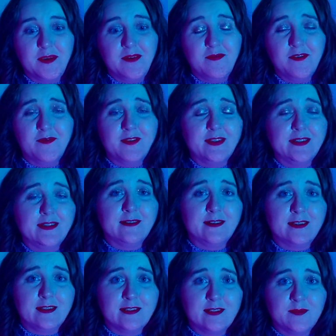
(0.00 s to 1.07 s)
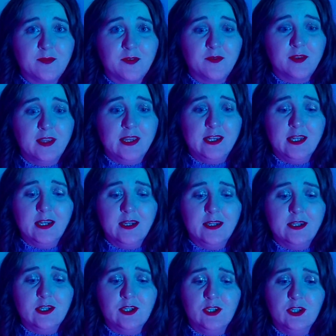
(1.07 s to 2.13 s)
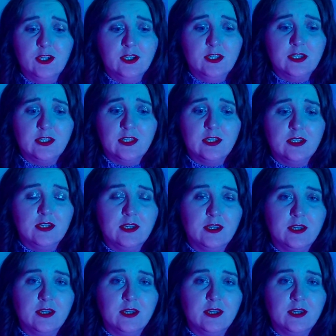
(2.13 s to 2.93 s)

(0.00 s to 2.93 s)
even if not ASMR related, to just